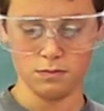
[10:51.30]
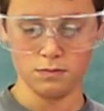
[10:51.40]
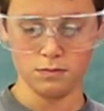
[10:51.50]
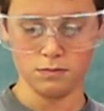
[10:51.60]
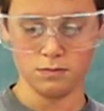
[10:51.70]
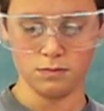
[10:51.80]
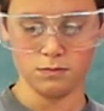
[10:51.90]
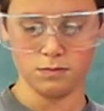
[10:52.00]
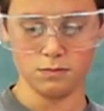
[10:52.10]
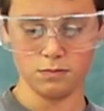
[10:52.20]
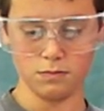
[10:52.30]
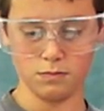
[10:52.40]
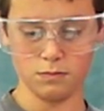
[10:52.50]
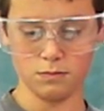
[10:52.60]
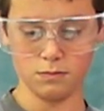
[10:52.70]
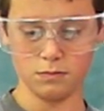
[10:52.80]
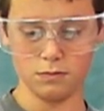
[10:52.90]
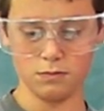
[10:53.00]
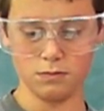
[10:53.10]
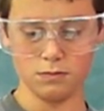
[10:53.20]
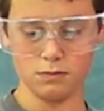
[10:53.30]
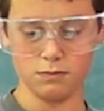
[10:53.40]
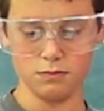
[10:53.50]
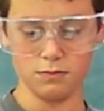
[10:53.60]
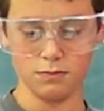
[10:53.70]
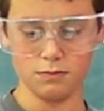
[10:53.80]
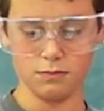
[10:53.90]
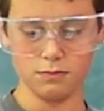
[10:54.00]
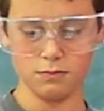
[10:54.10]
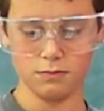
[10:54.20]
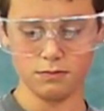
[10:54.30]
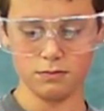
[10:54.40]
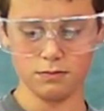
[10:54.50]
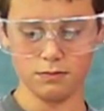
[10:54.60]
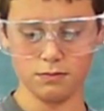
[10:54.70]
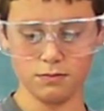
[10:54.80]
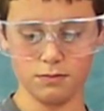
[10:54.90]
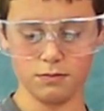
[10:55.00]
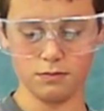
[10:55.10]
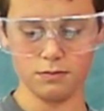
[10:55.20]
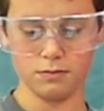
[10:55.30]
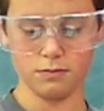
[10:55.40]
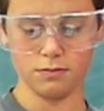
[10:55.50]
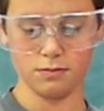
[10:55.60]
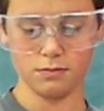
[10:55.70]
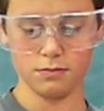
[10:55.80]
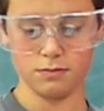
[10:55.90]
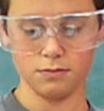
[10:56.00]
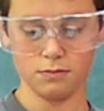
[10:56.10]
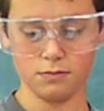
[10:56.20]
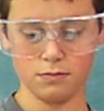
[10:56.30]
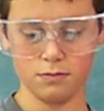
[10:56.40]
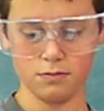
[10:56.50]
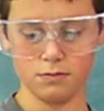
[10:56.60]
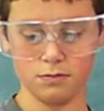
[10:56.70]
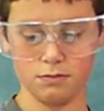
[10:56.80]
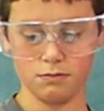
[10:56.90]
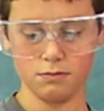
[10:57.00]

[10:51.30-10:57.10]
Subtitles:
Nobody speaks.